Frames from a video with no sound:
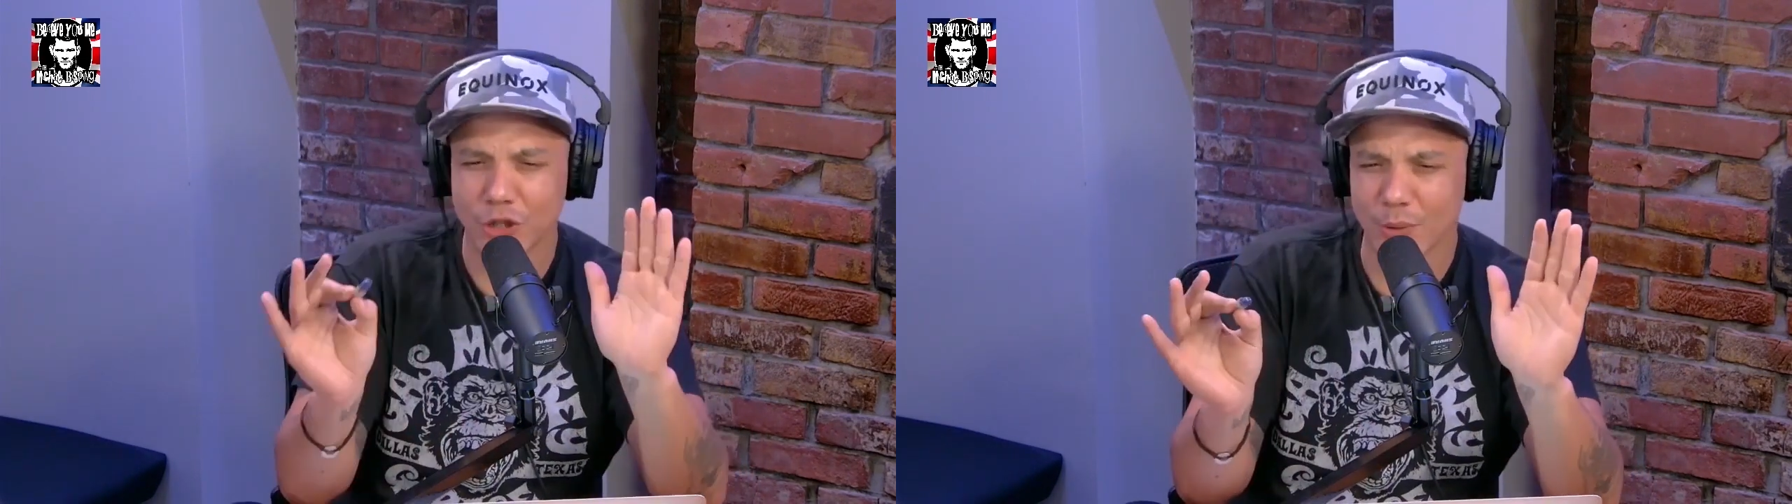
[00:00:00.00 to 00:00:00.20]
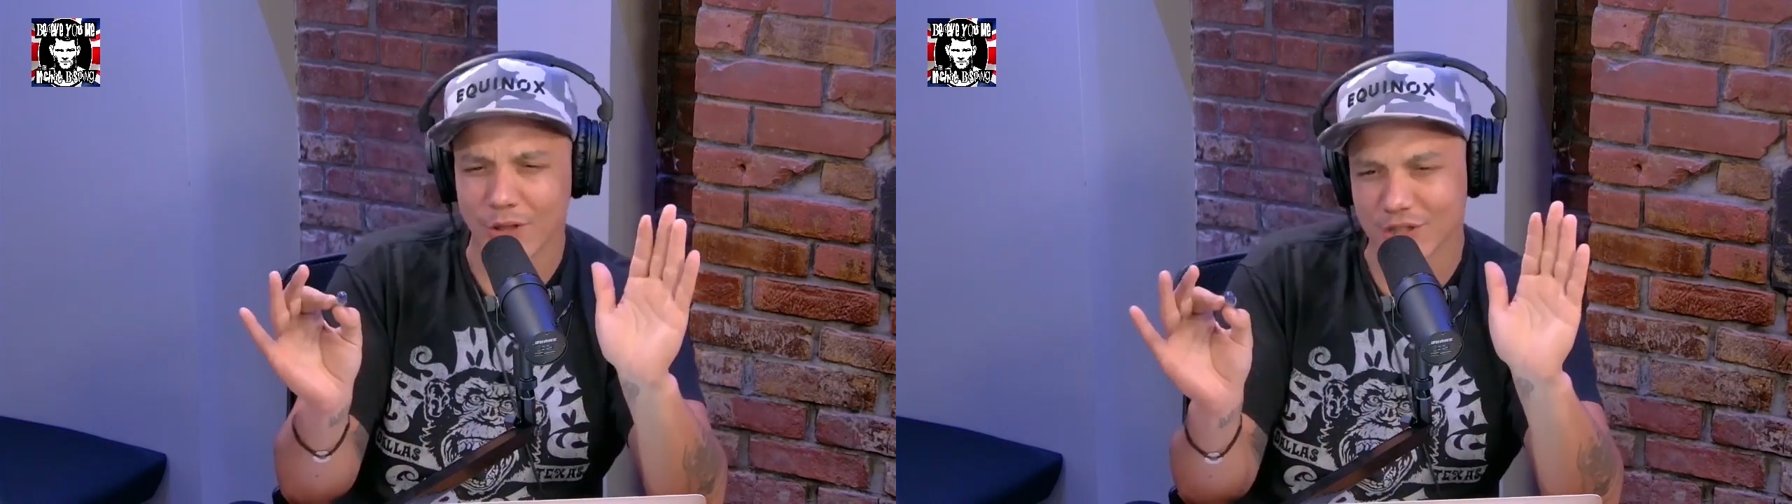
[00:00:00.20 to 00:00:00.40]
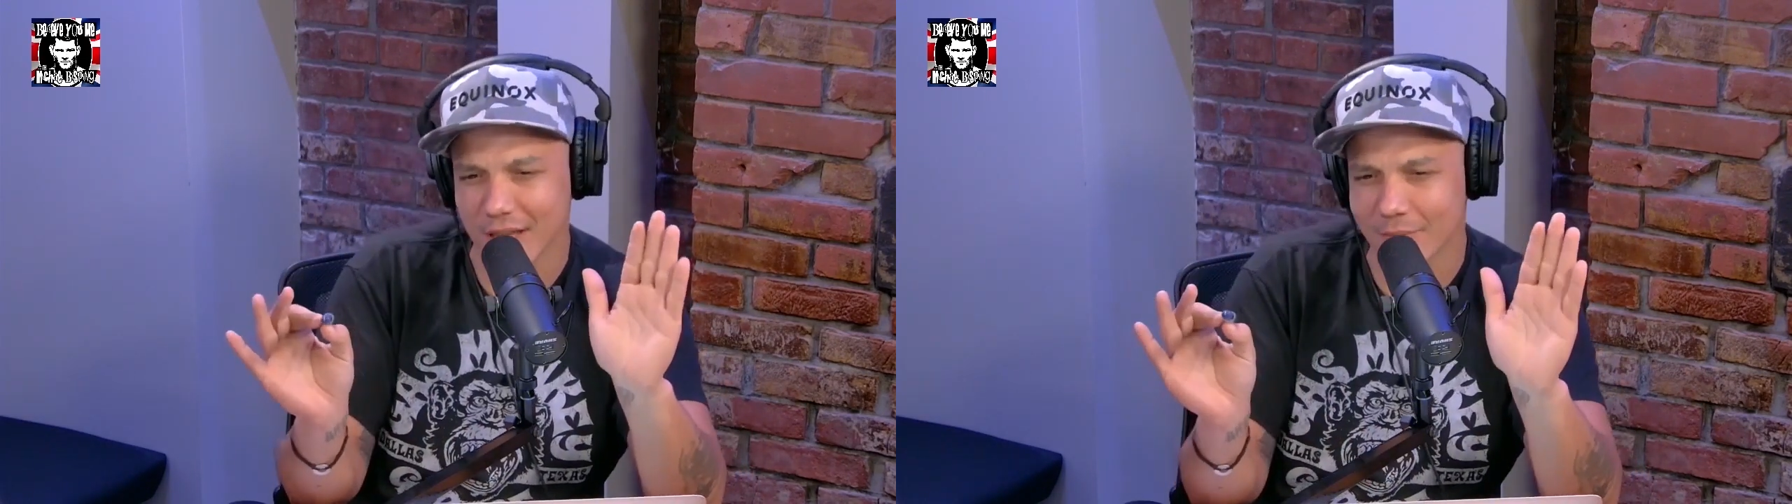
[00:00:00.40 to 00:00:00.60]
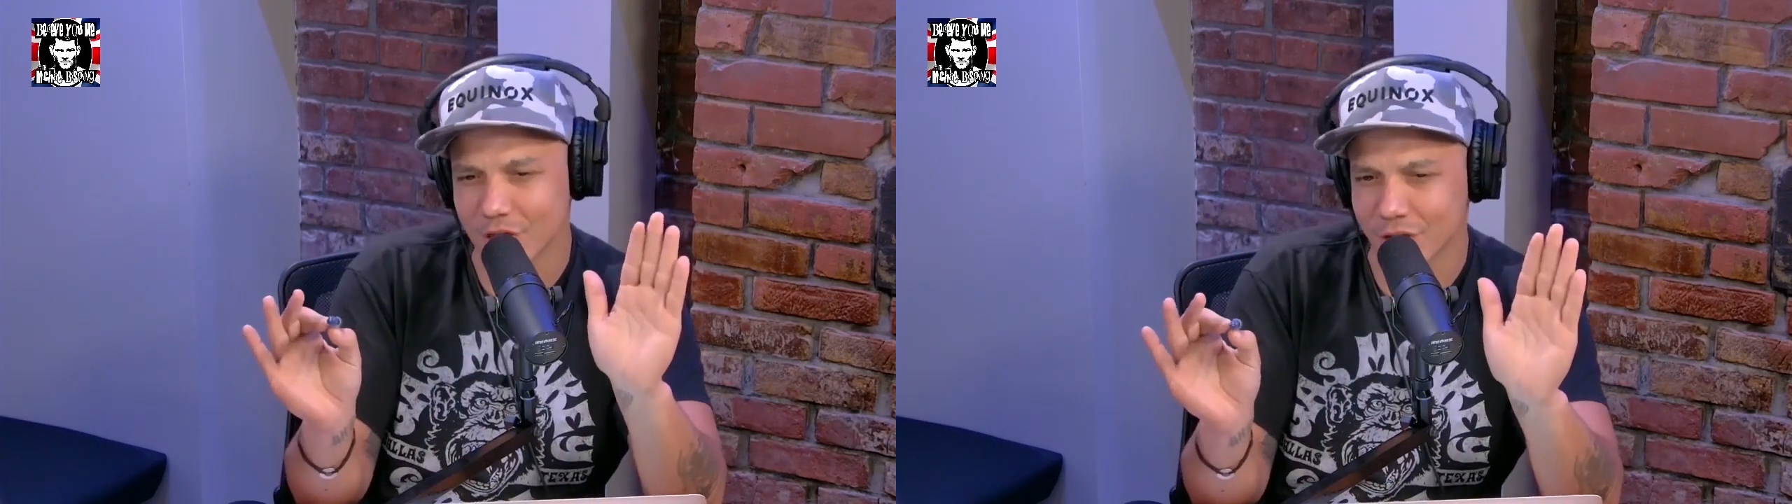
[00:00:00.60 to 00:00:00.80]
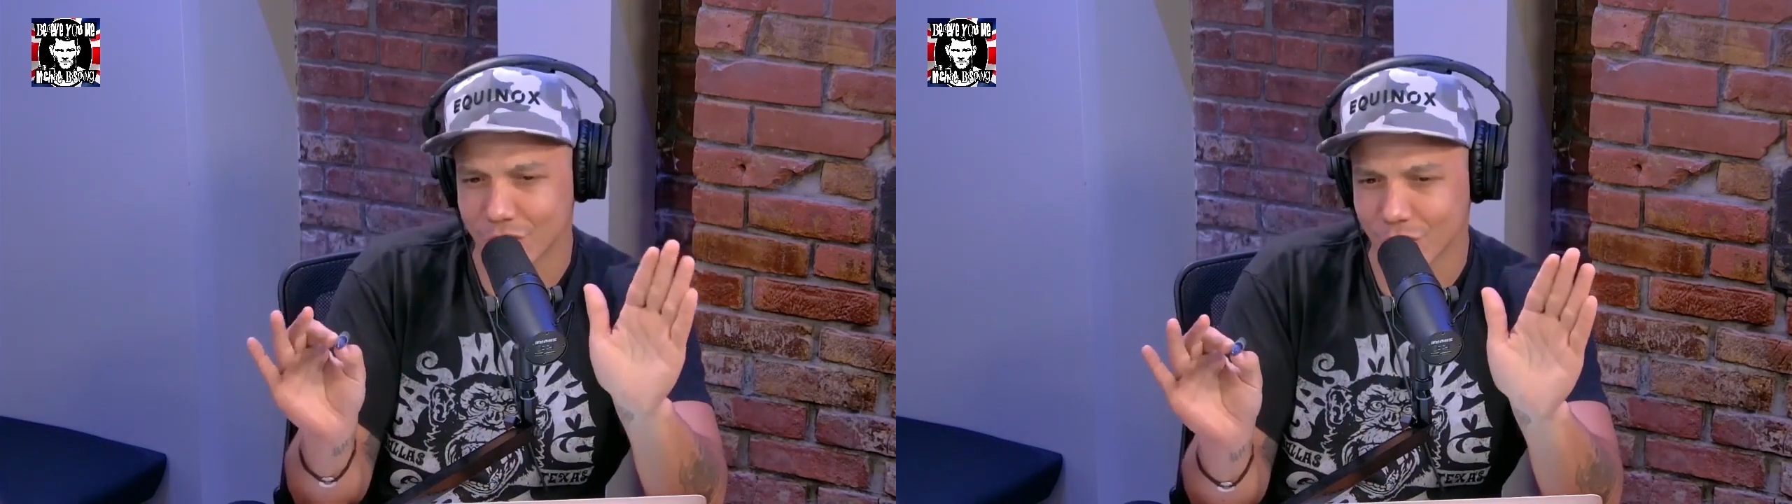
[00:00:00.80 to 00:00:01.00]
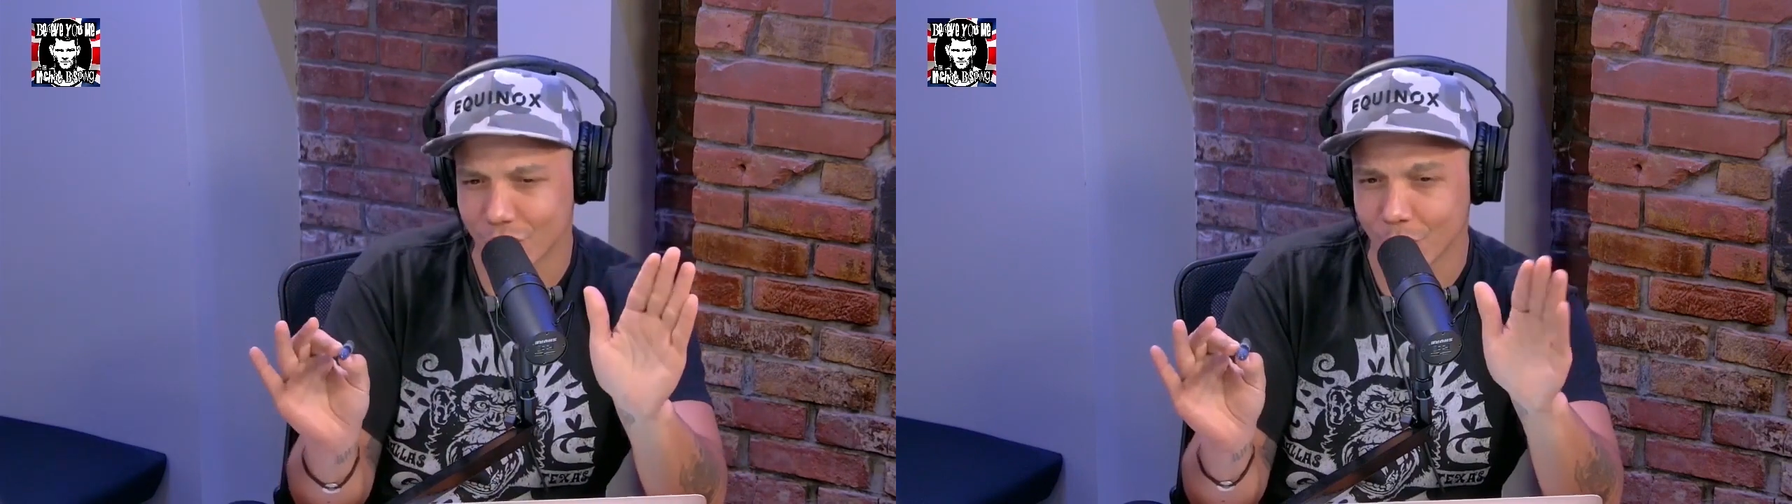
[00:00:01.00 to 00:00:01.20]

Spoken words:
doing the same shit that you're